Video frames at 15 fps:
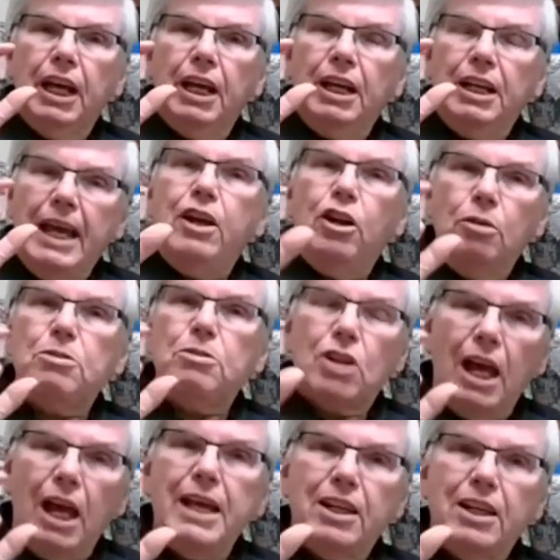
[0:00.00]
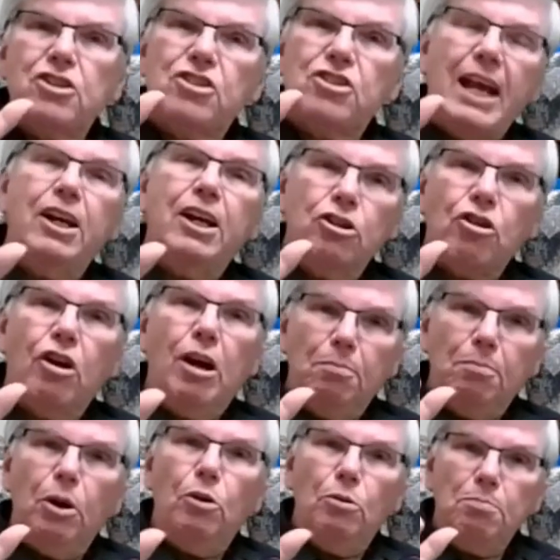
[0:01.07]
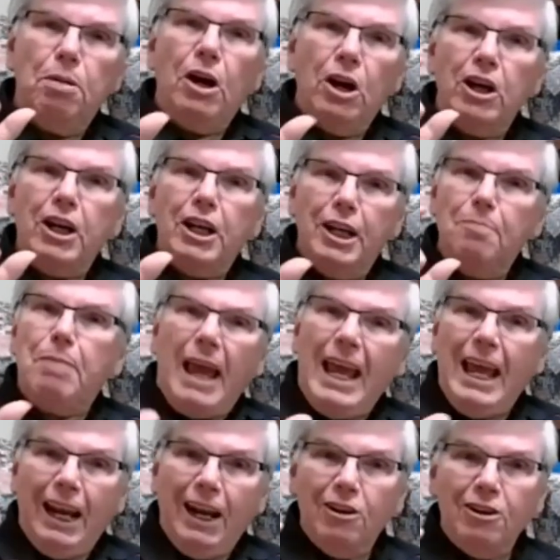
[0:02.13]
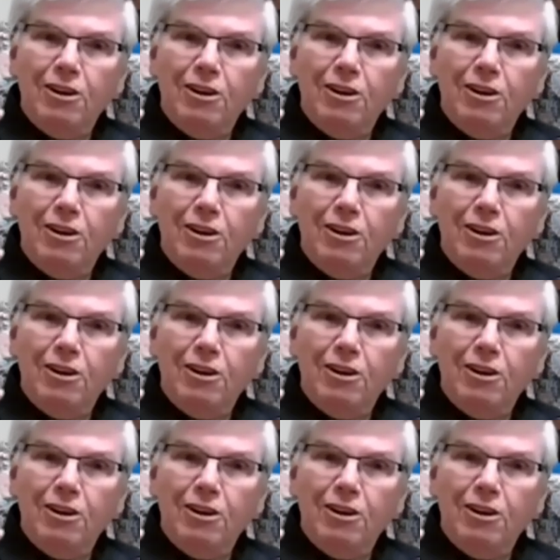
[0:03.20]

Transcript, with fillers: Nahum's like the second trombone part in a band.